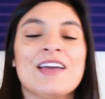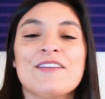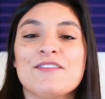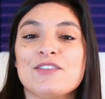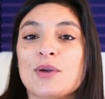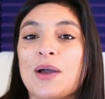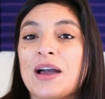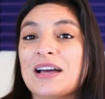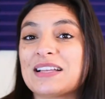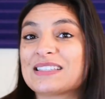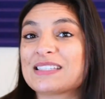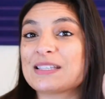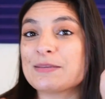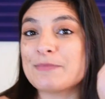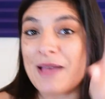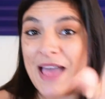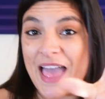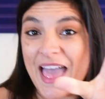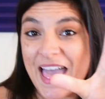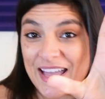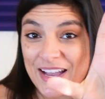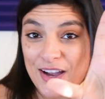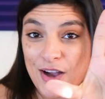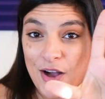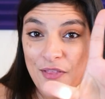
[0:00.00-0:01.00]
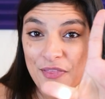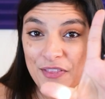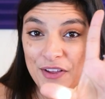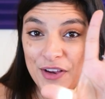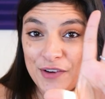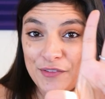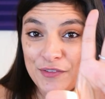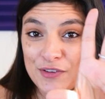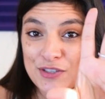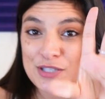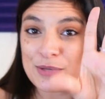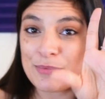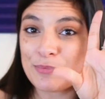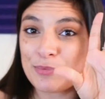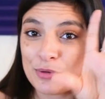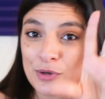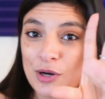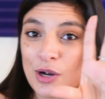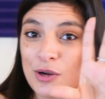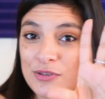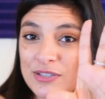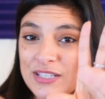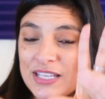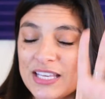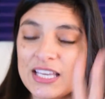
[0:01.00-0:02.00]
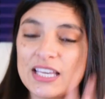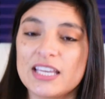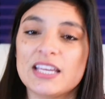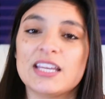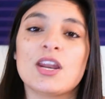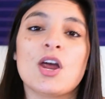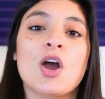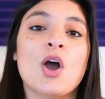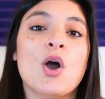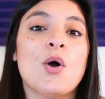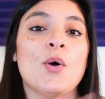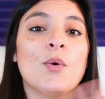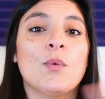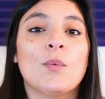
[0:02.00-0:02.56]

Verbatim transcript: You add some egg on there for some protein,